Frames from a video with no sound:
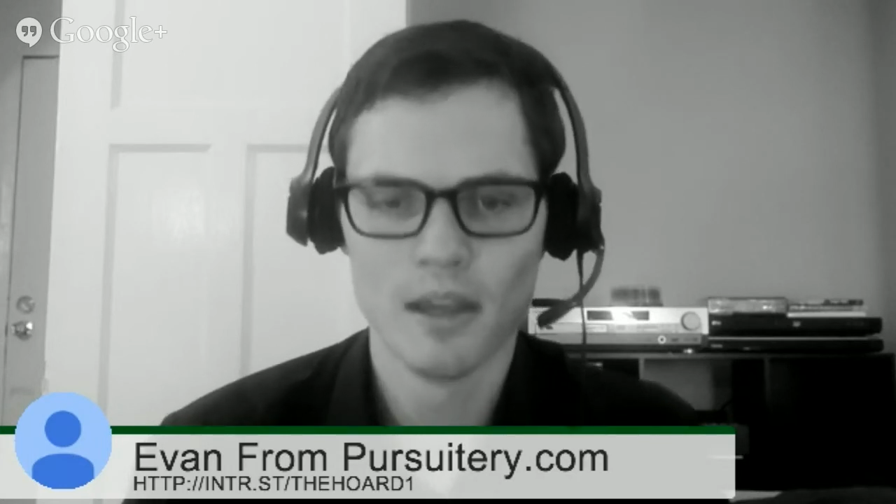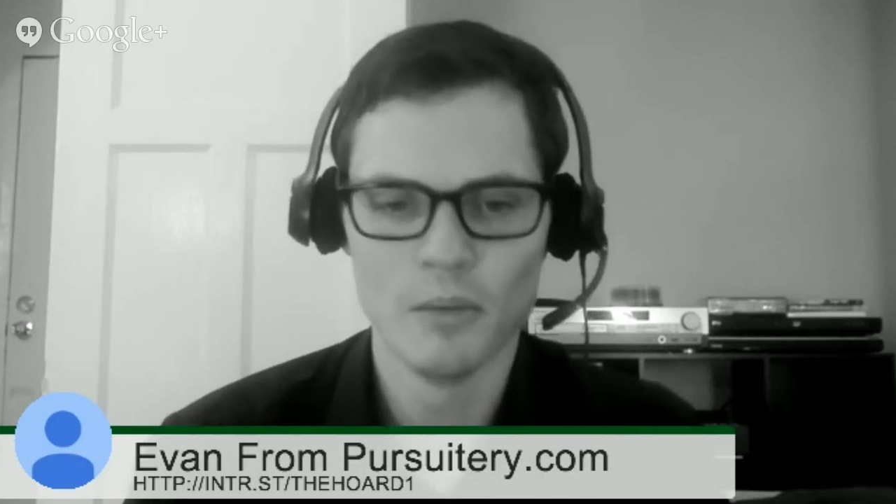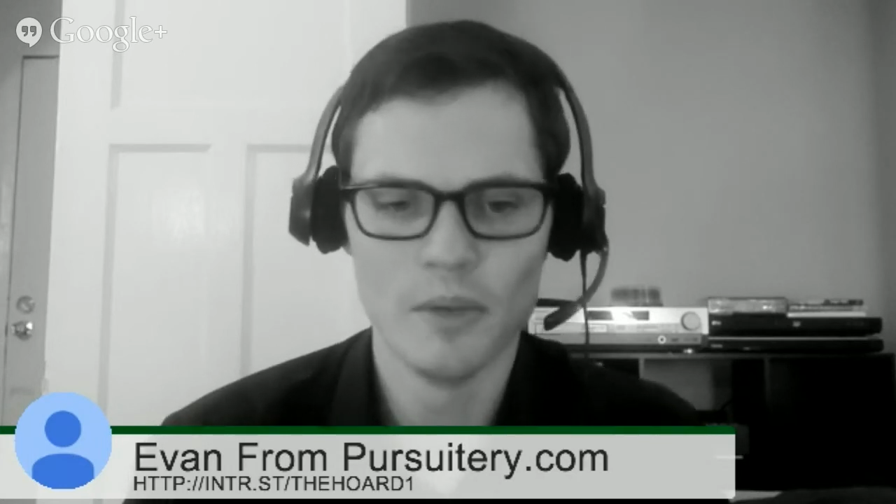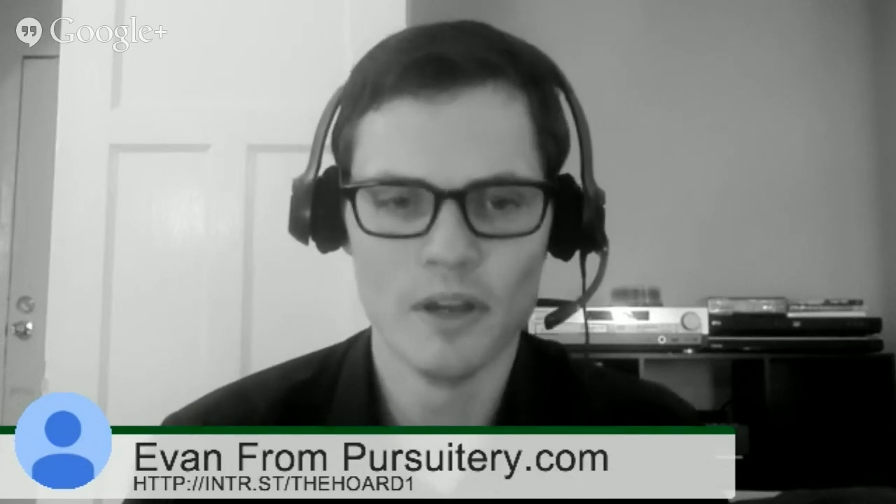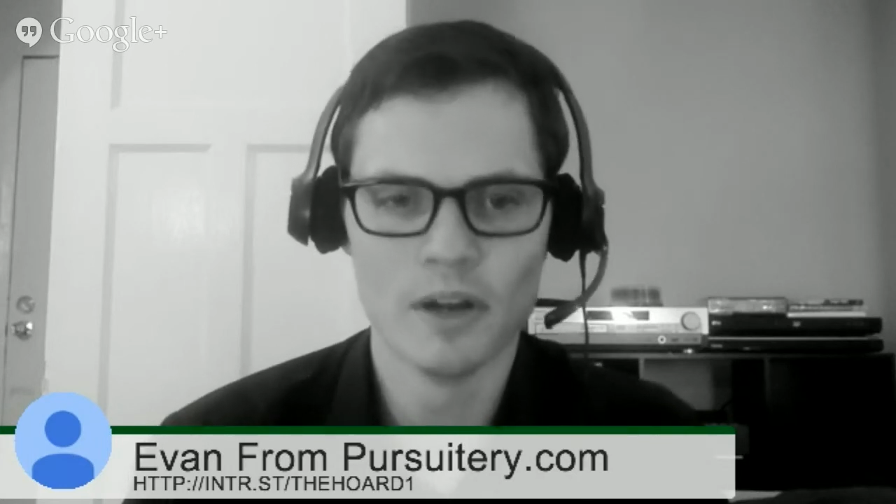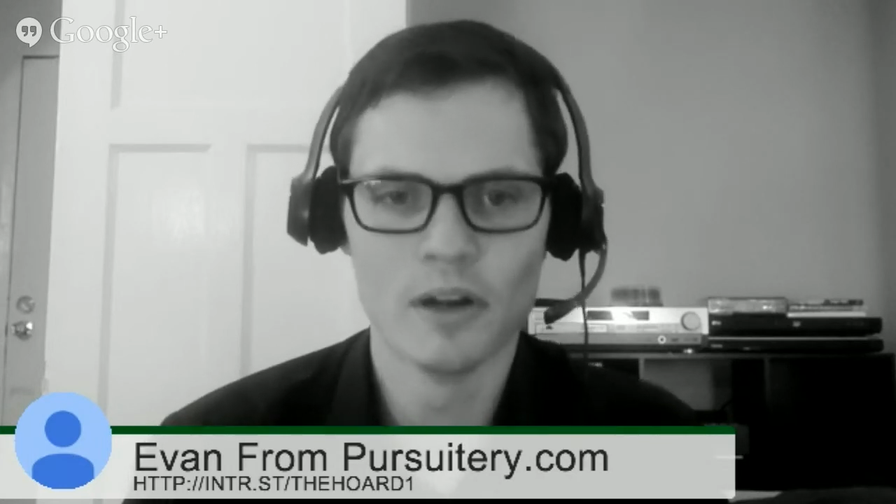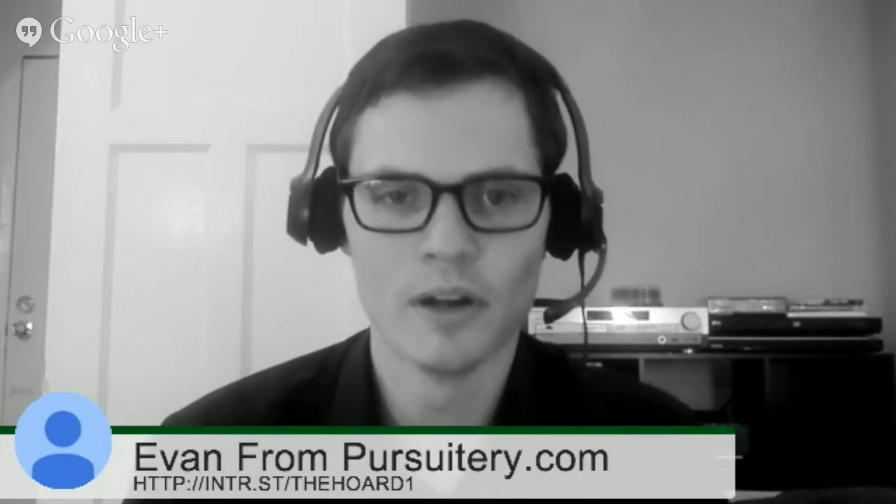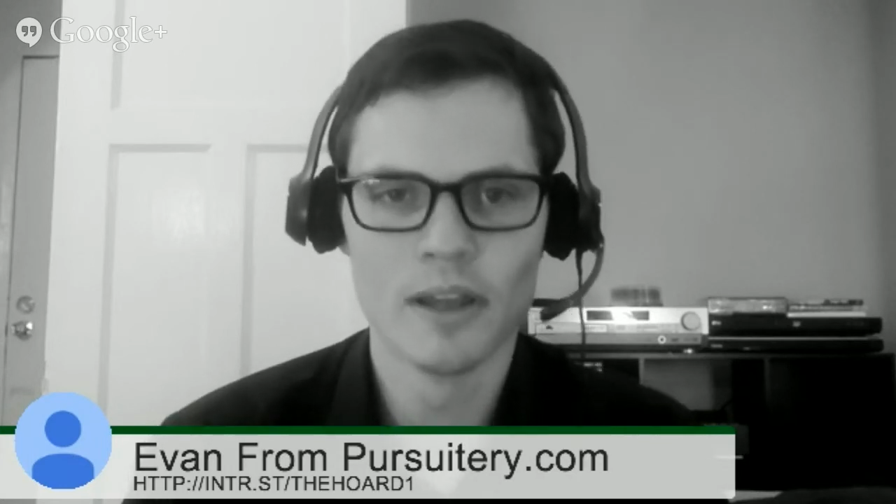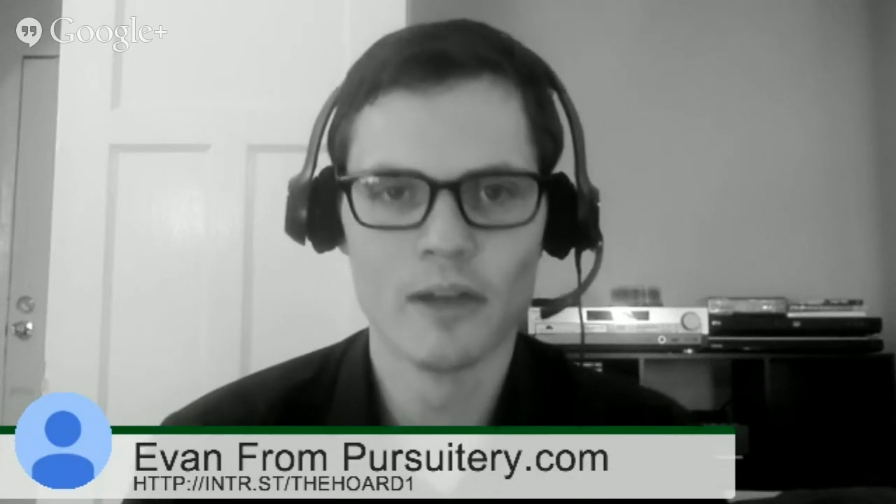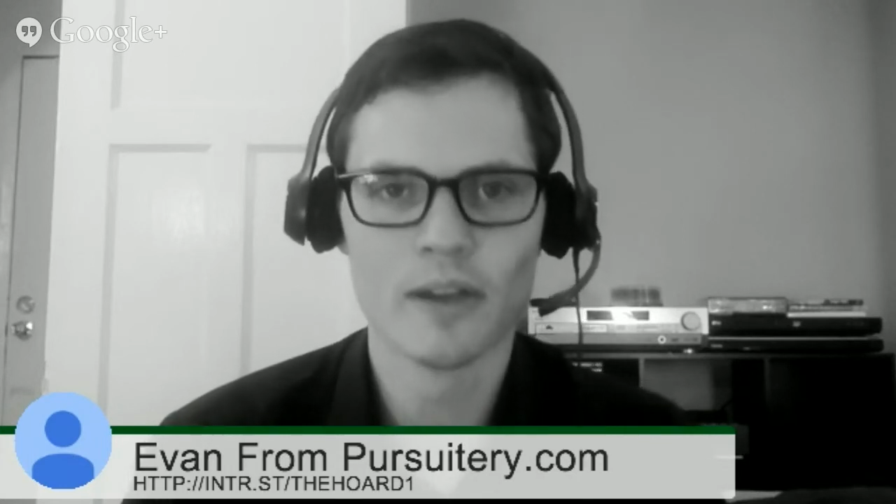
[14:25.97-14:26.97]
We
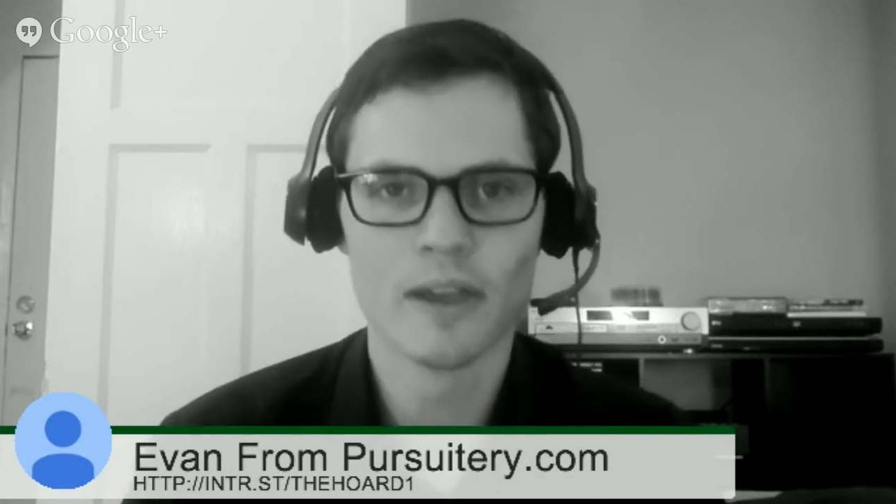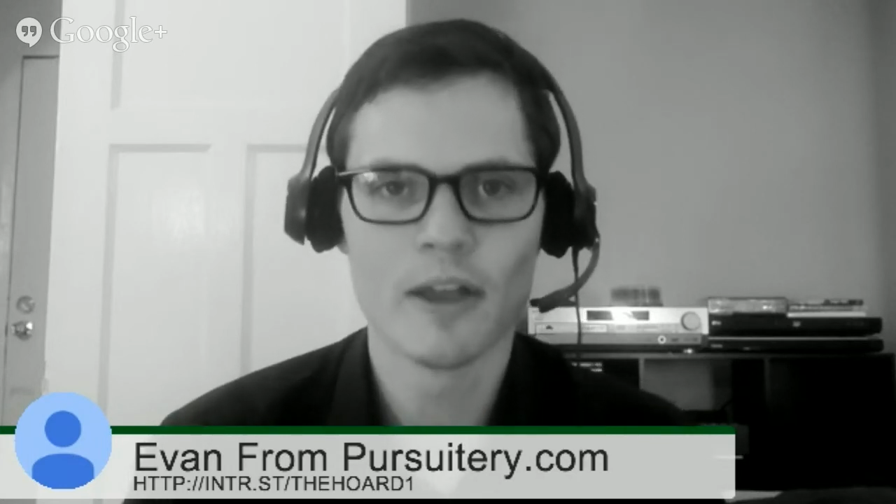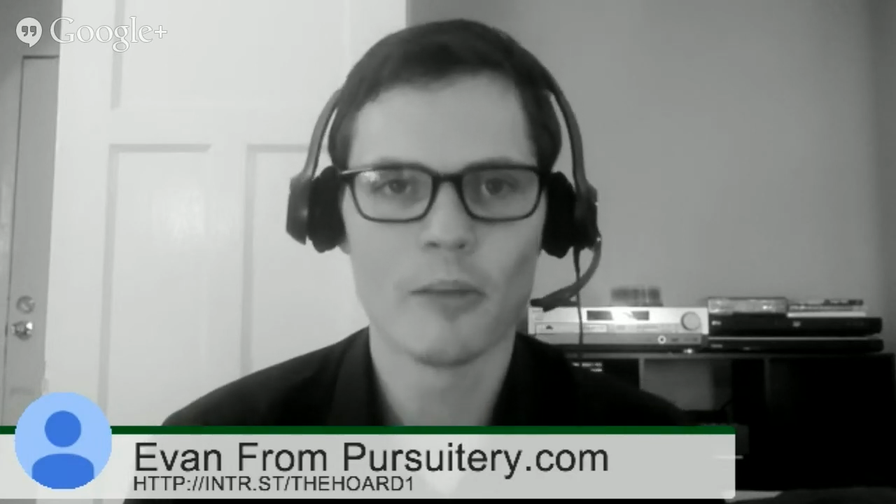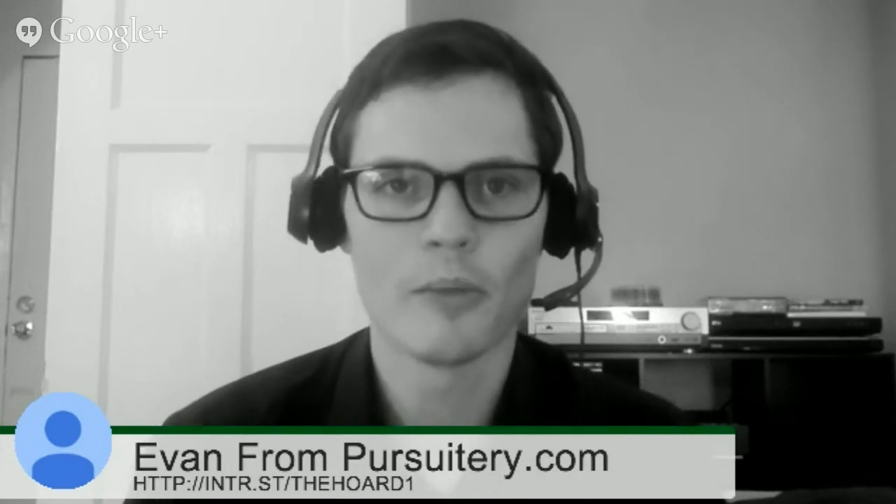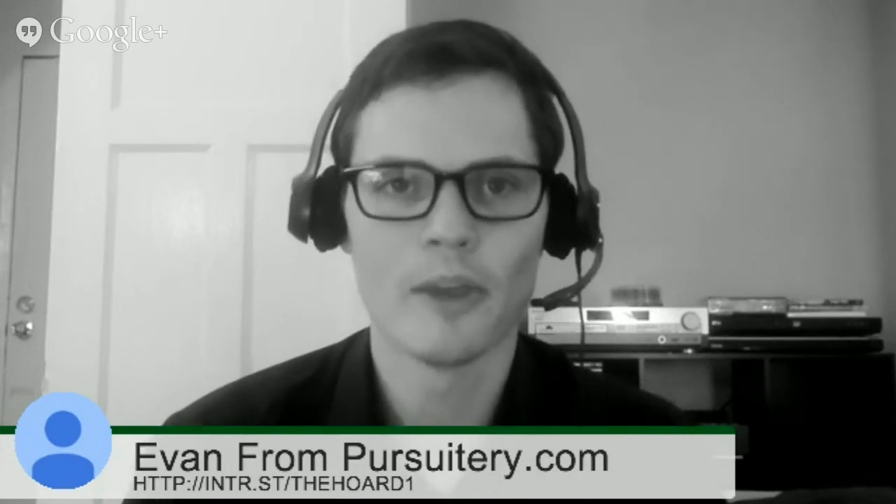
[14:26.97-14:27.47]
are here to help.